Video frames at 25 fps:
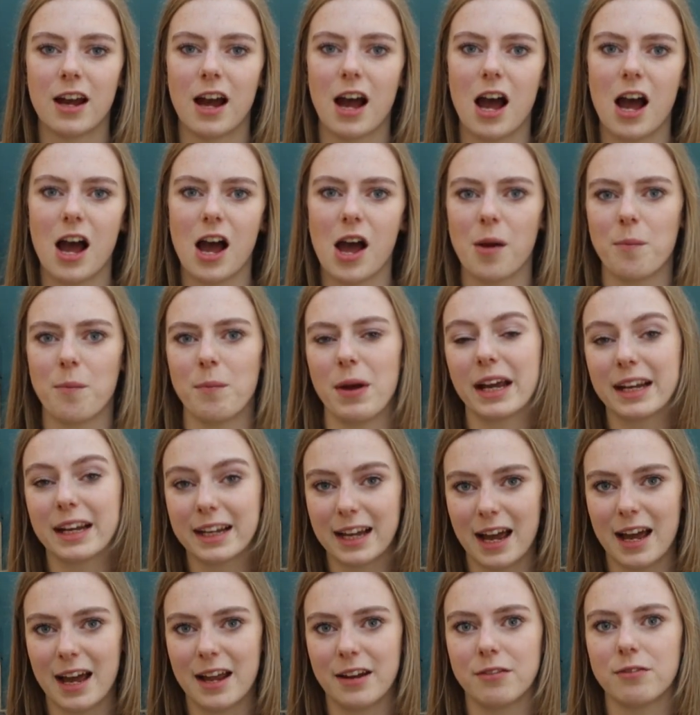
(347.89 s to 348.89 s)

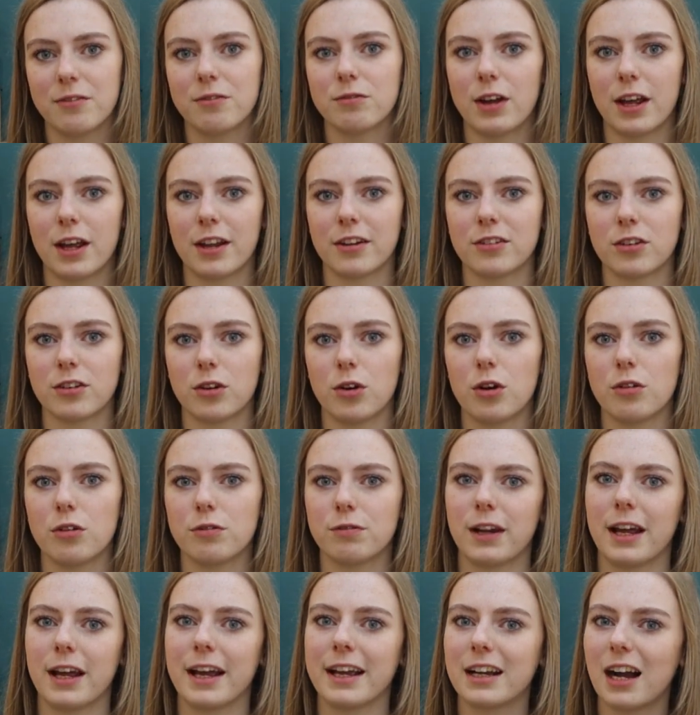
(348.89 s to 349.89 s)
Again, they're sort
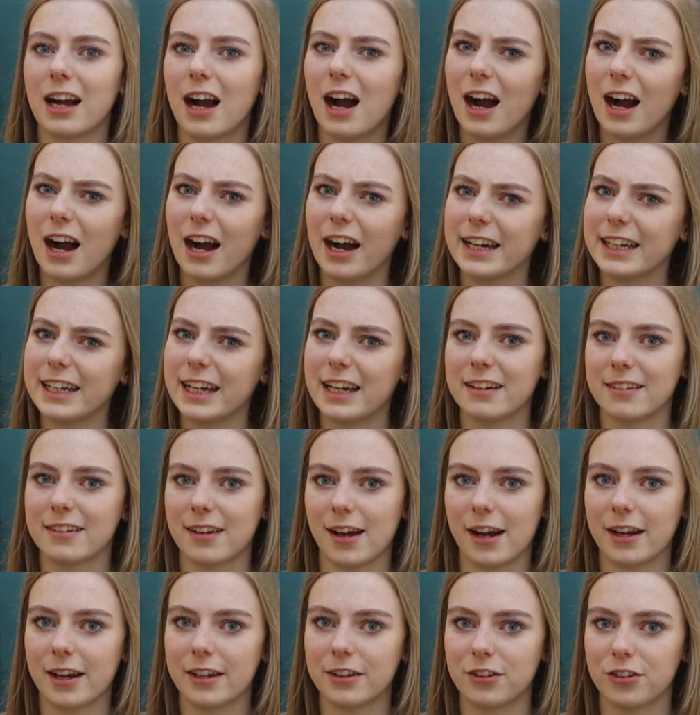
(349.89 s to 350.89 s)
of like high-end
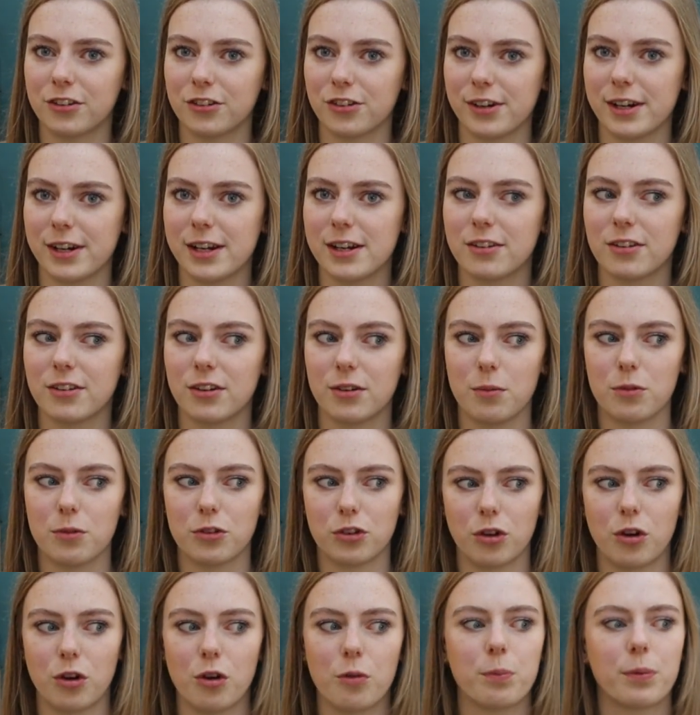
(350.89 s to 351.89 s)
high street
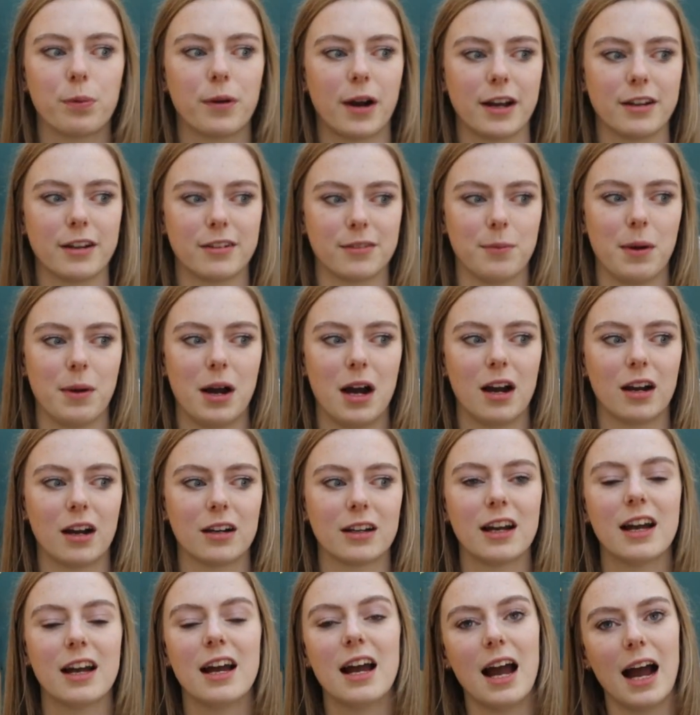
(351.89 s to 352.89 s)
sort of price
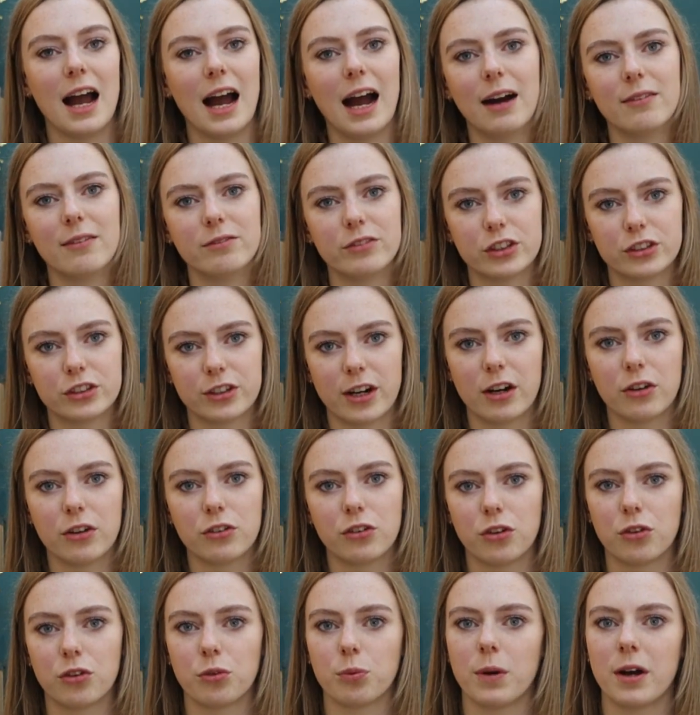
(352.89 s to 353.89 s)
mark, and the
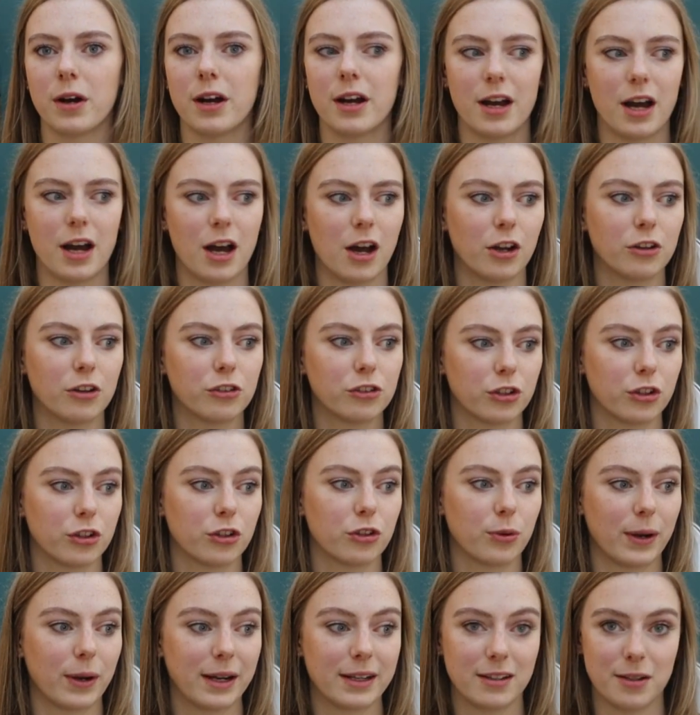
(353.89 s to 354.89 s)
trousers were
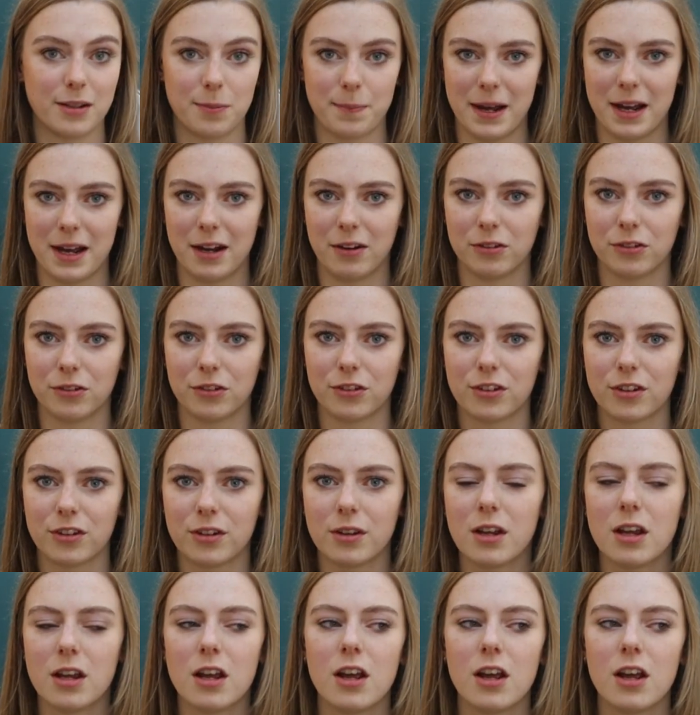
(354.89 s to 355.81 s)
£120.